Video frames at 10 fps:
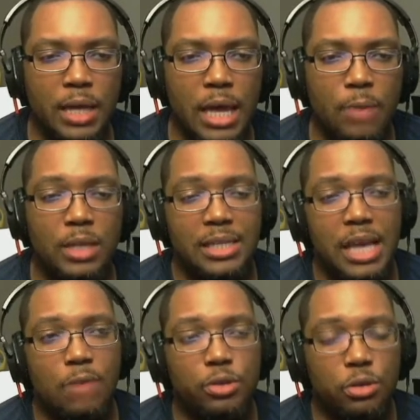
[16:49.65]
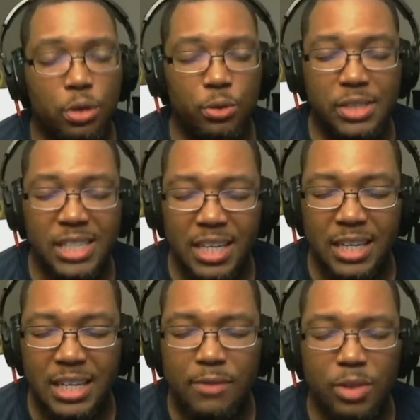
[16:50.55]
and we can say Russell Crowe's
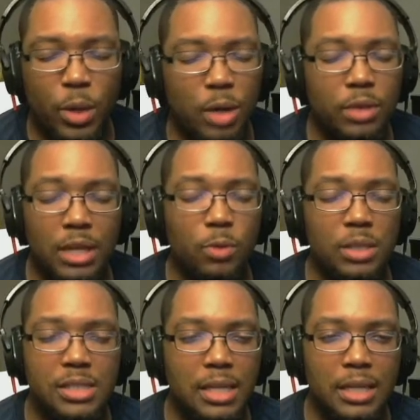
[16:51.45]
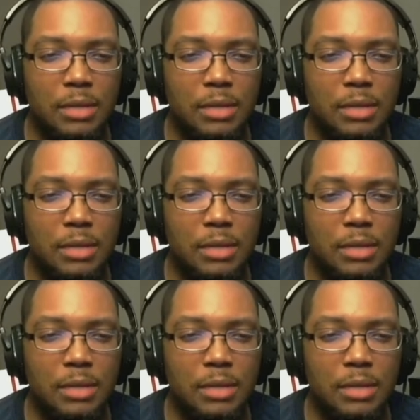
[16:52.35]
singing, even though I don't think it was singing.